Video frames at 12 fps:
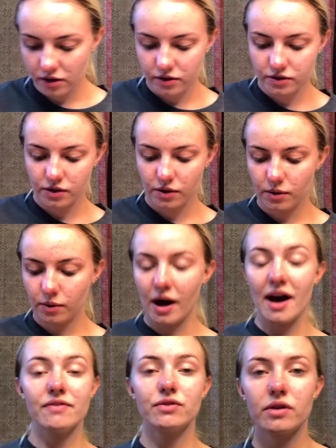So
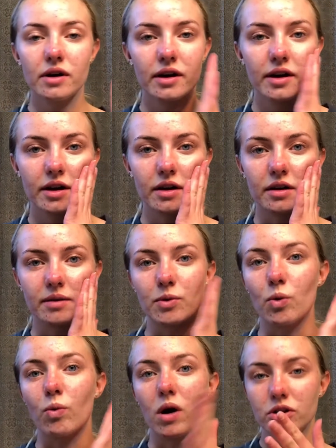after I
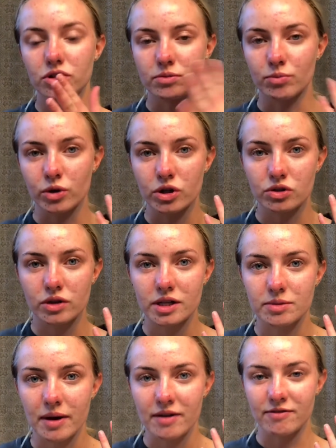wash and
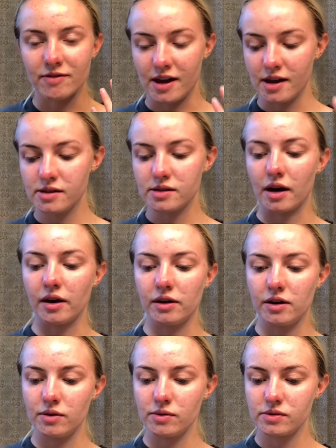moisturize my face, I'll
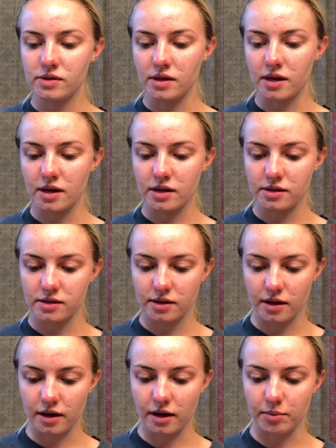use this
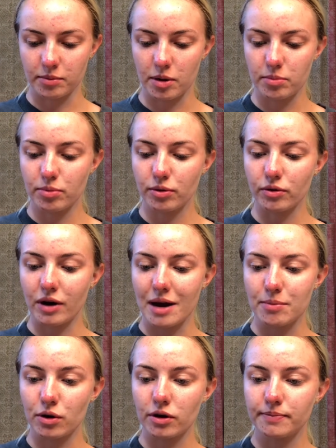
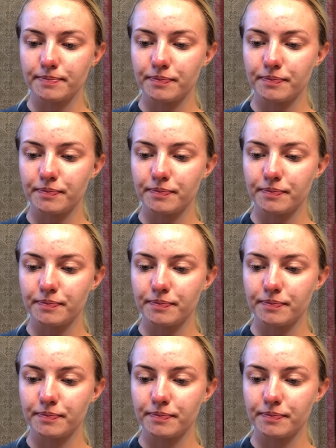primer.